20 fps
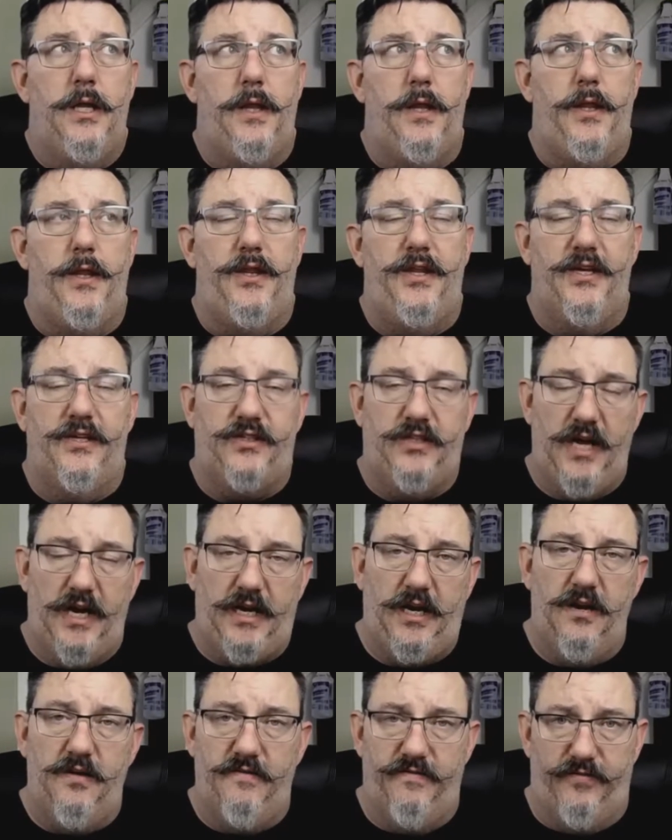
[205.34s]
The
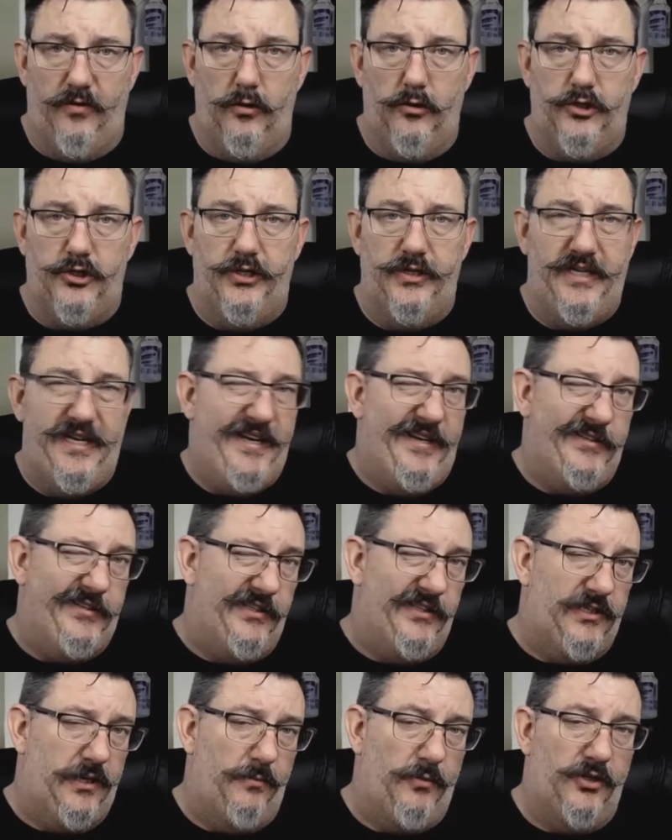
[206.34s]
second version, the Easy
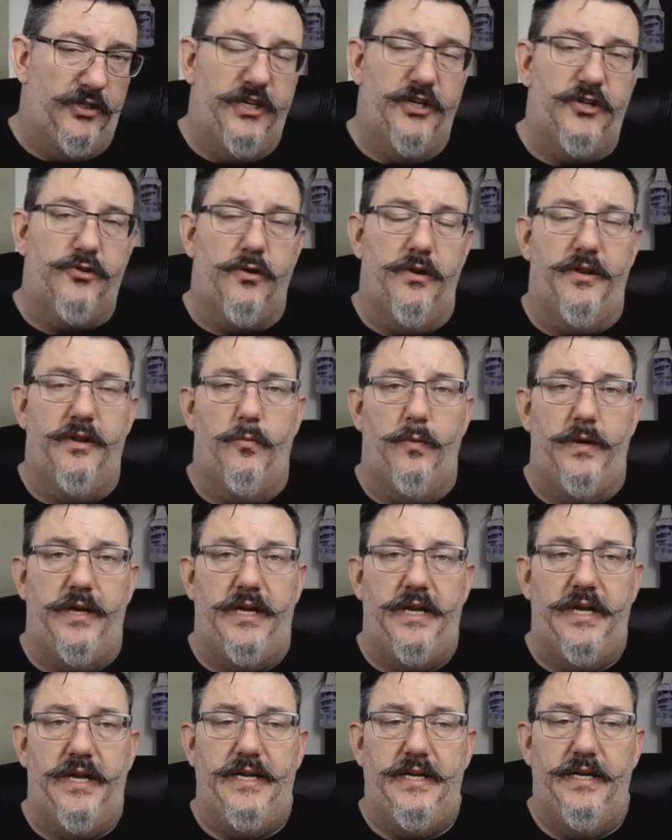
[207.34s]
Summer Citra that we
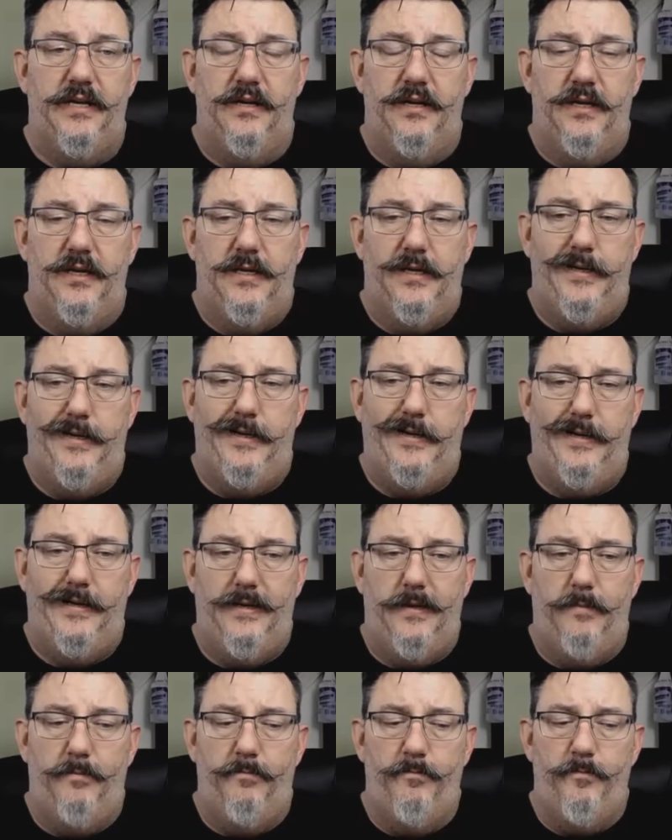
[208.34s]
did
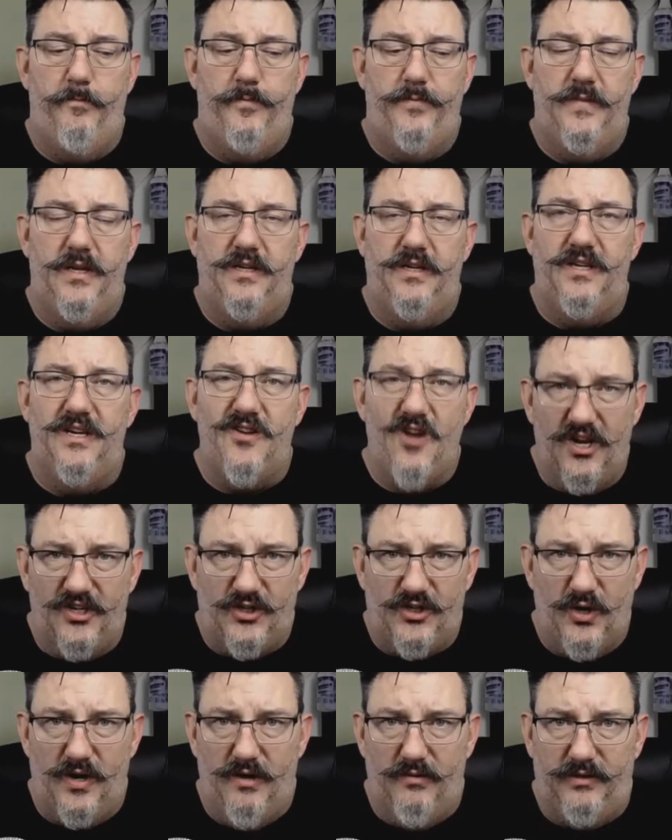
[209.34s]
not
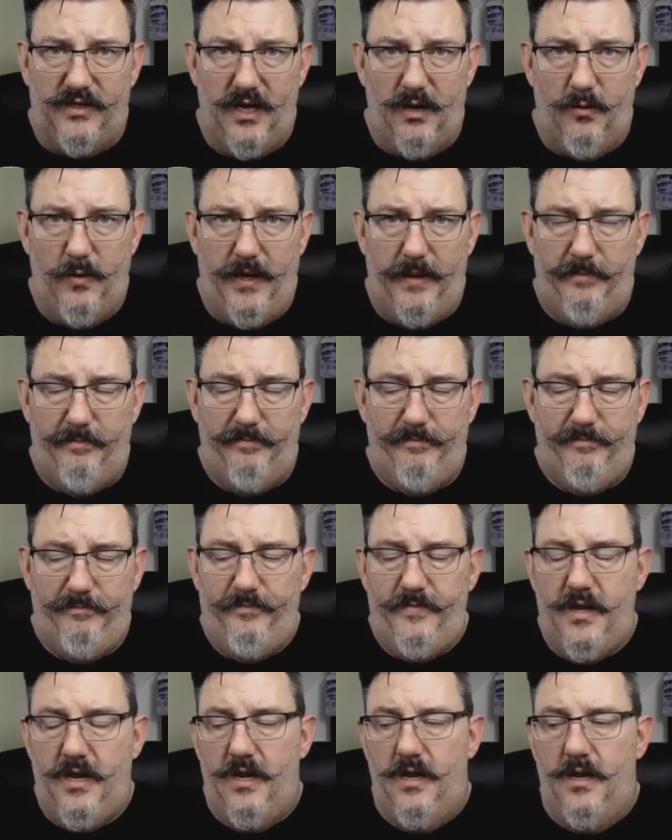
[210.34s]
turn out that way.
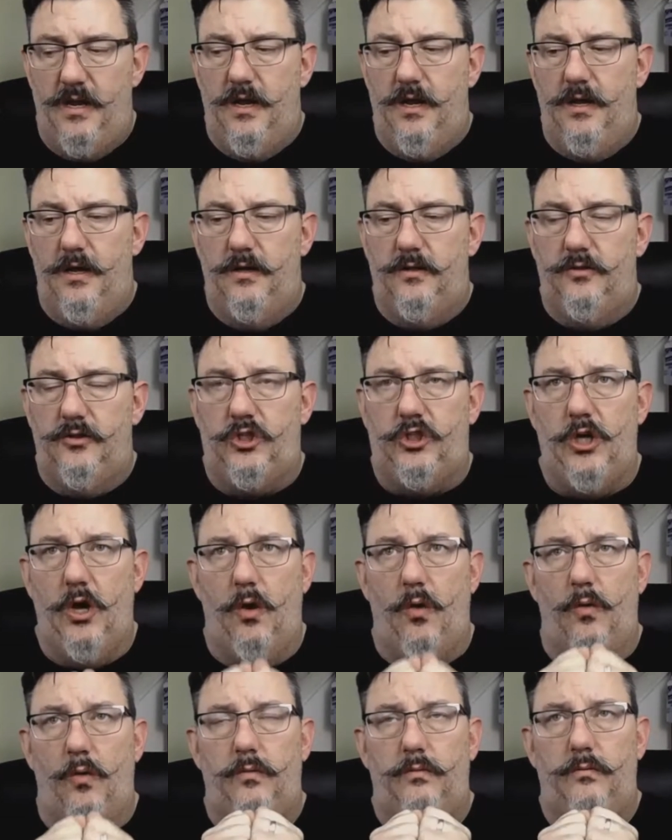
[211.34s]

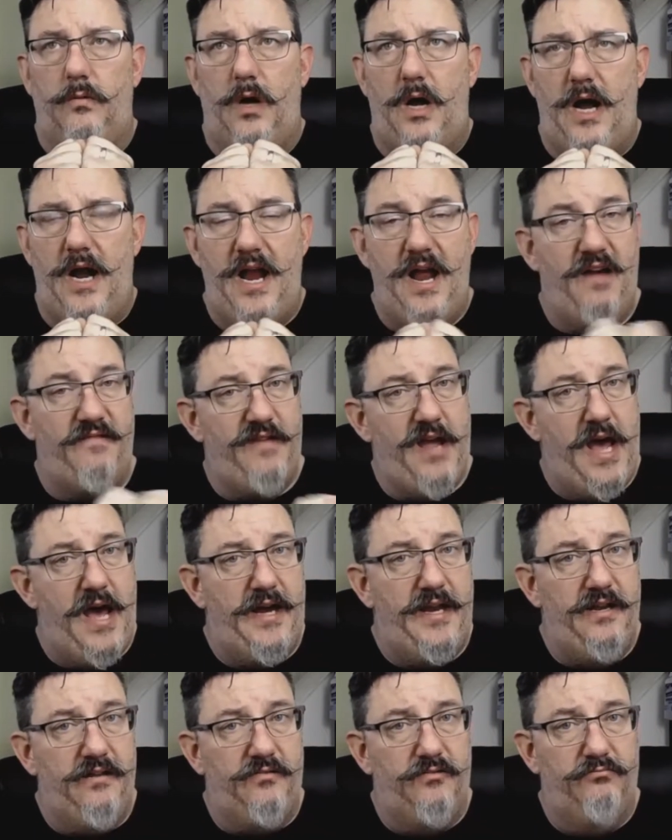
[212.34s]
So I have had
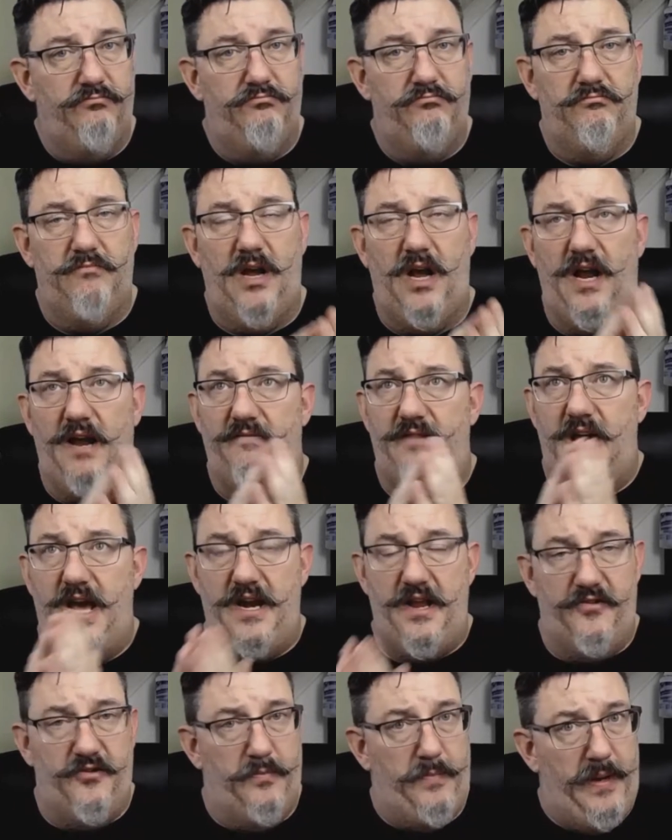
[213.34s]
it. I have had
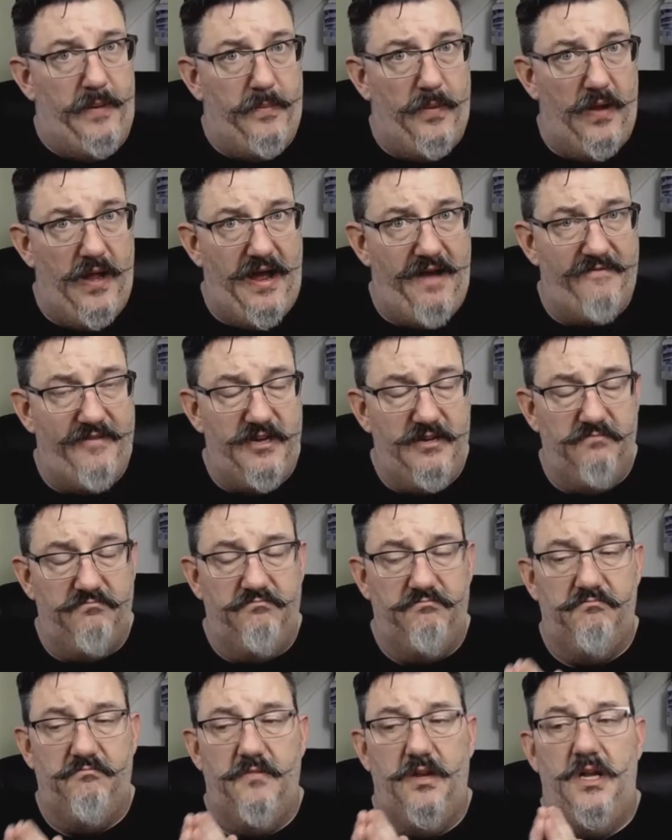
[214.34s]
other people have it.
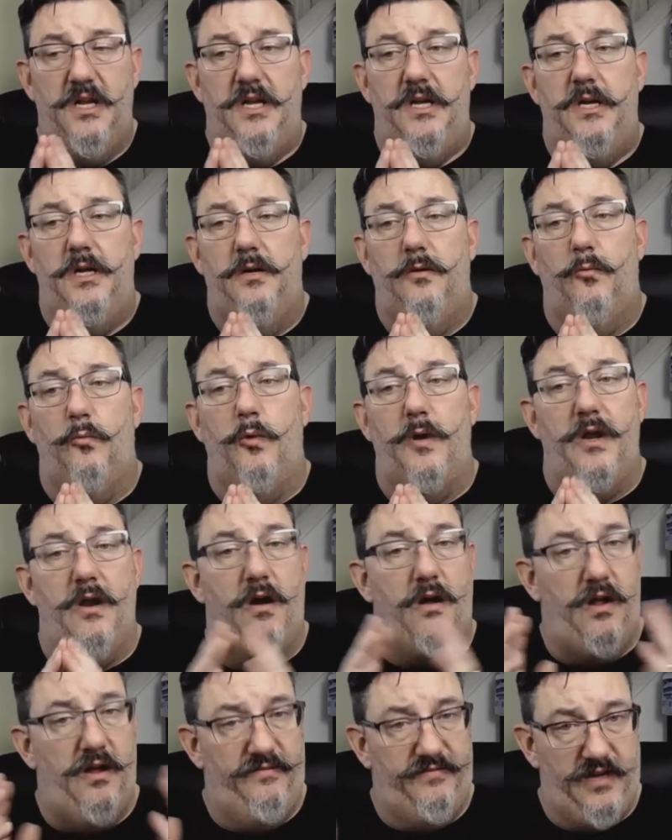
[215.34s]
We
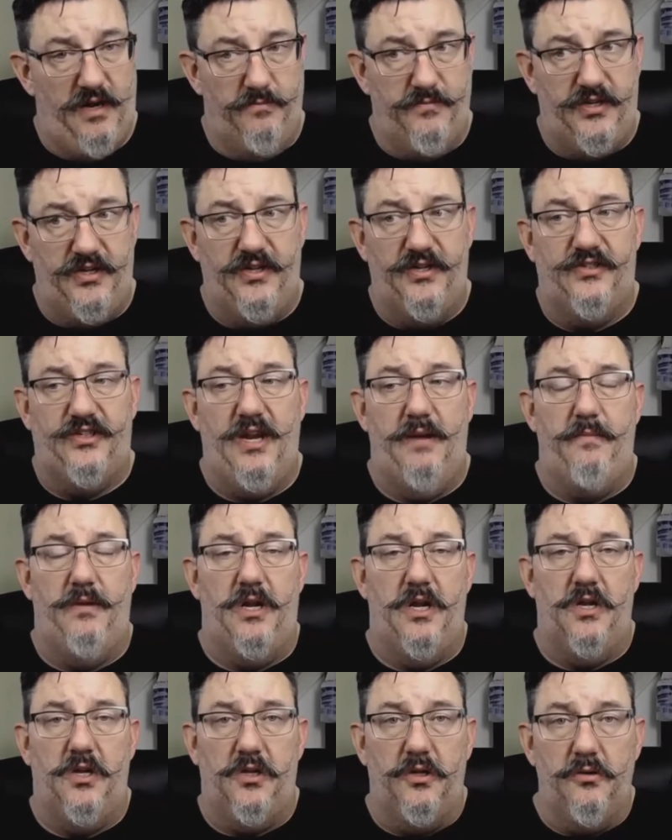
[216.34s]
all have come to the same
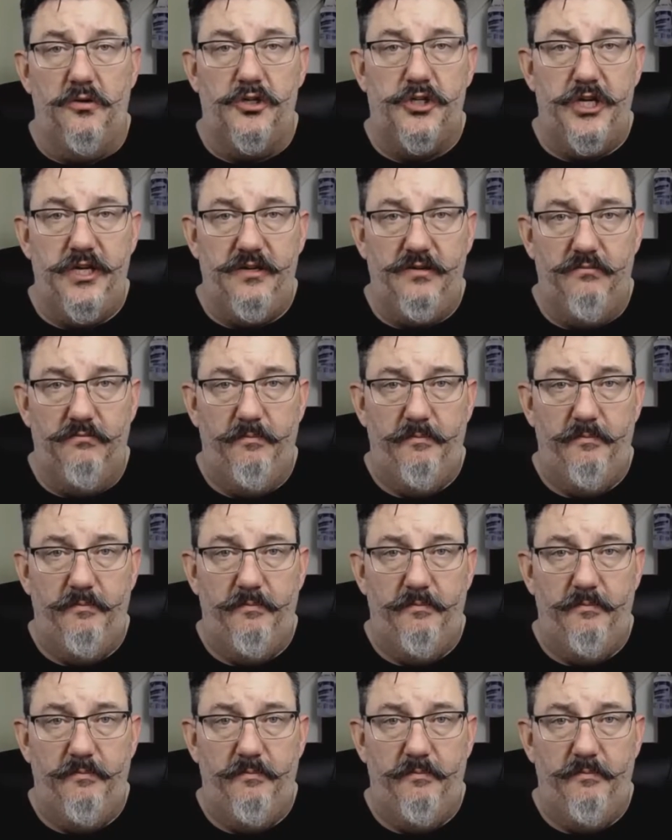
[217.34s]
conclusion.